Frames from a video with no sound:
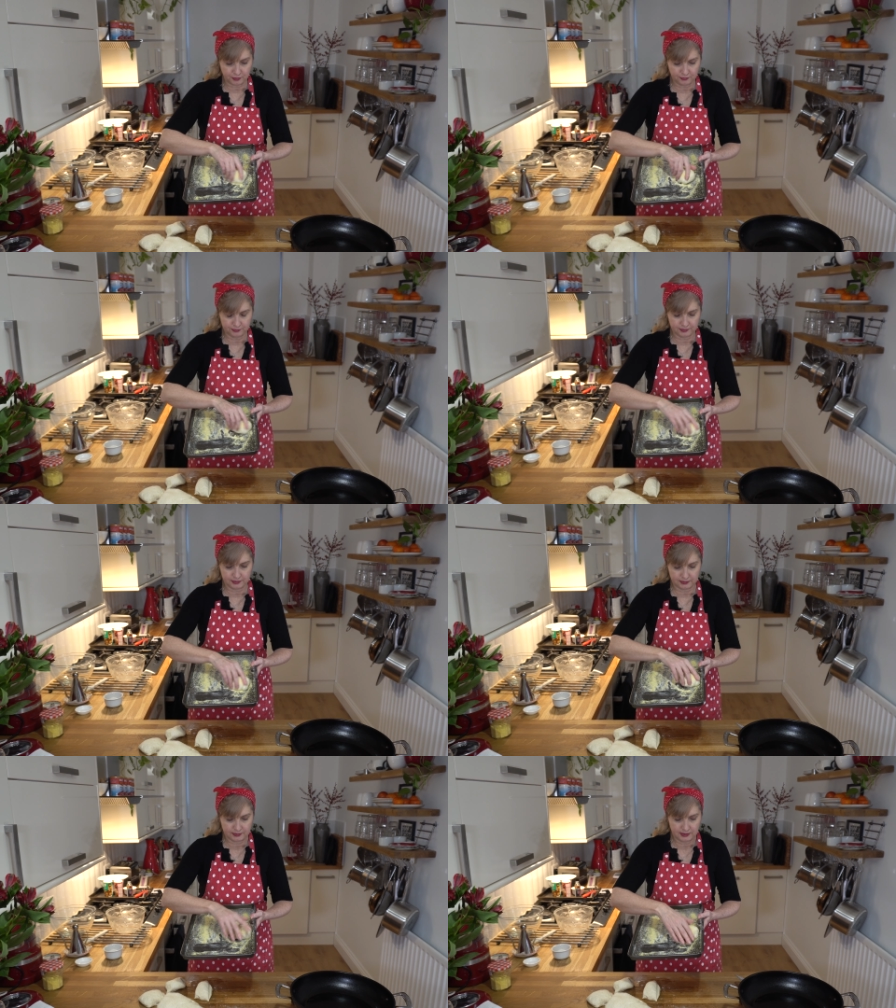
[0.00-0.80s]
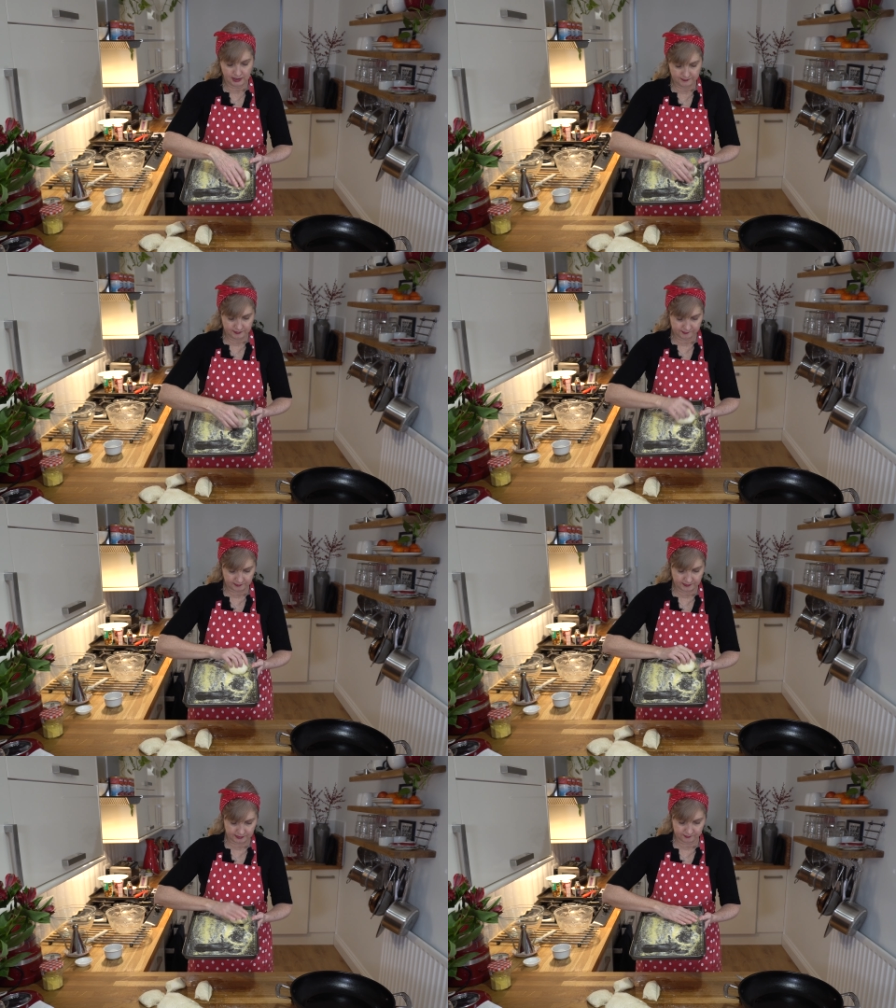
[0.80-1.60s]
coated it and then so
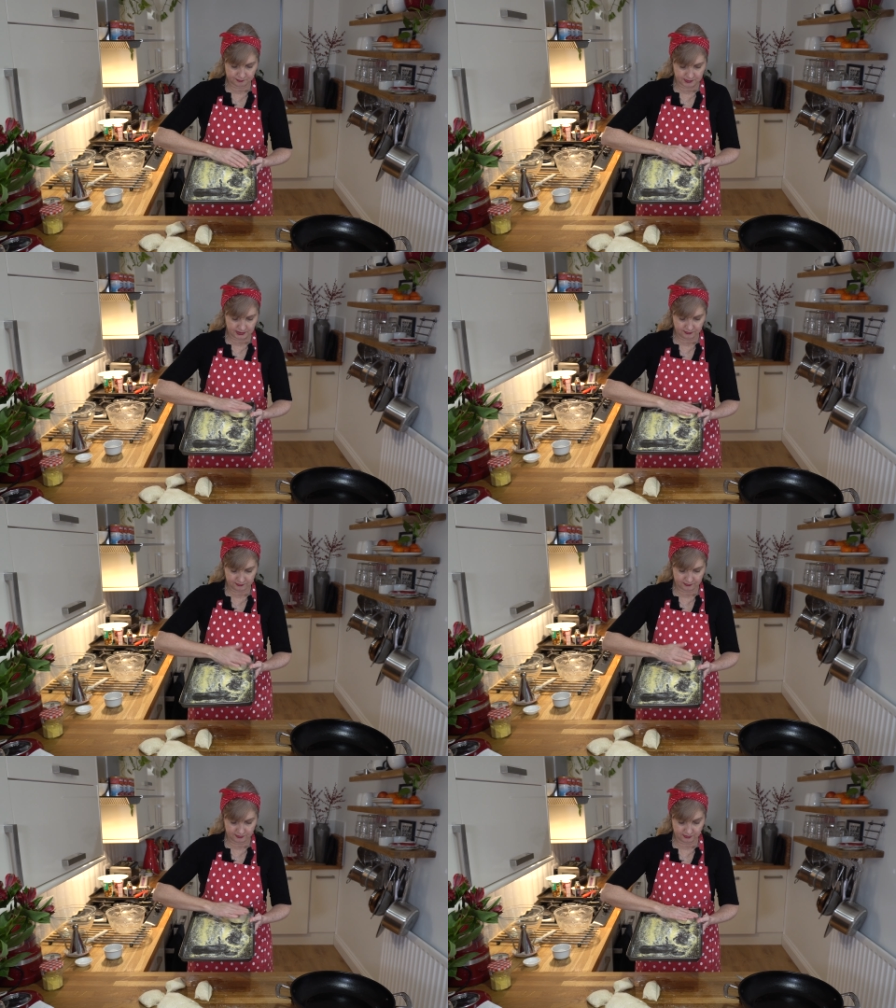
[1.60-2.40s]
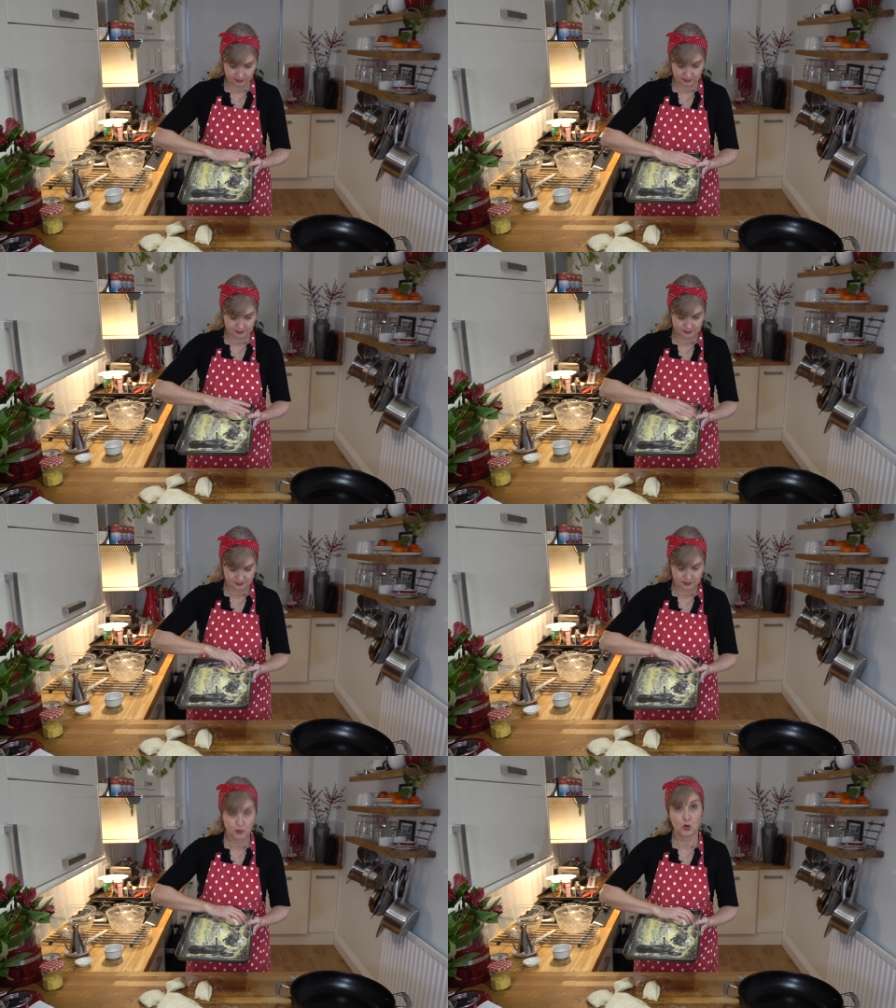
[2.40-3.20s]
then it's ready to
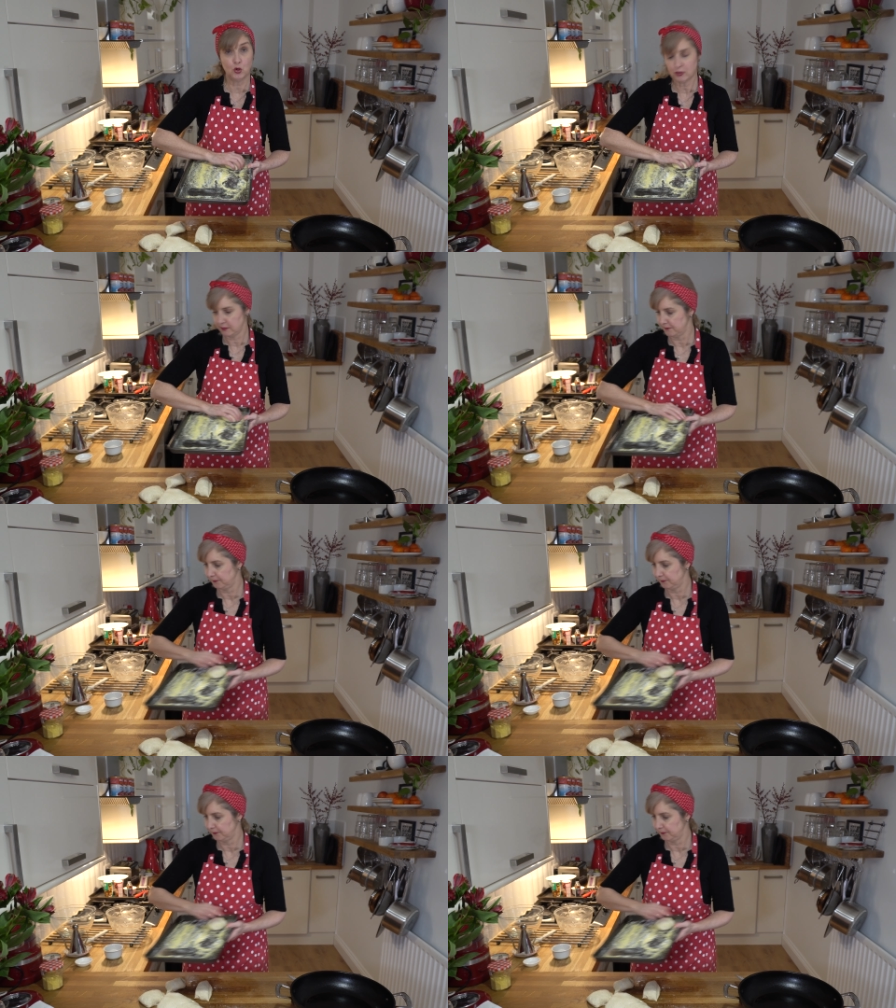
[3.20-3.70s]
cook.